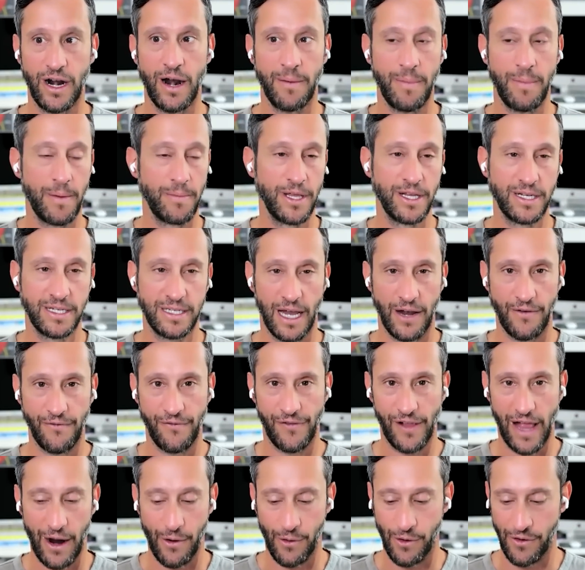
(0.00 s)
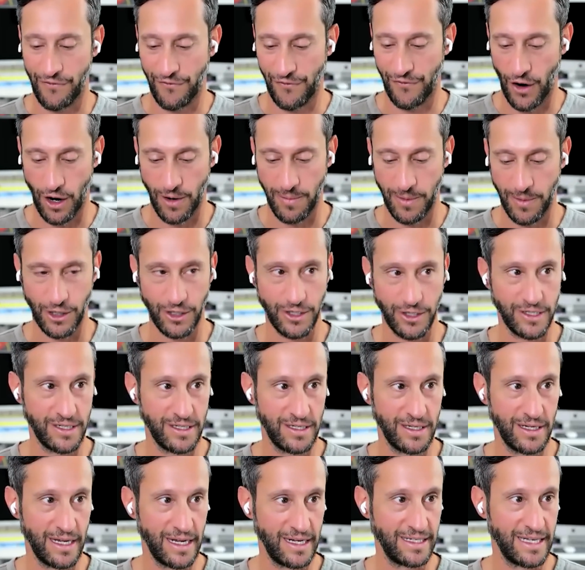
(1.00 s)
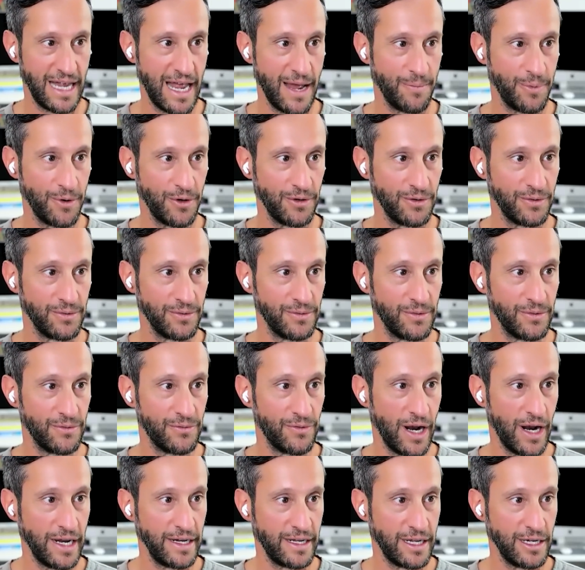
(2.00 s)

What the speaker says: I remember the sunflower farmers example, right?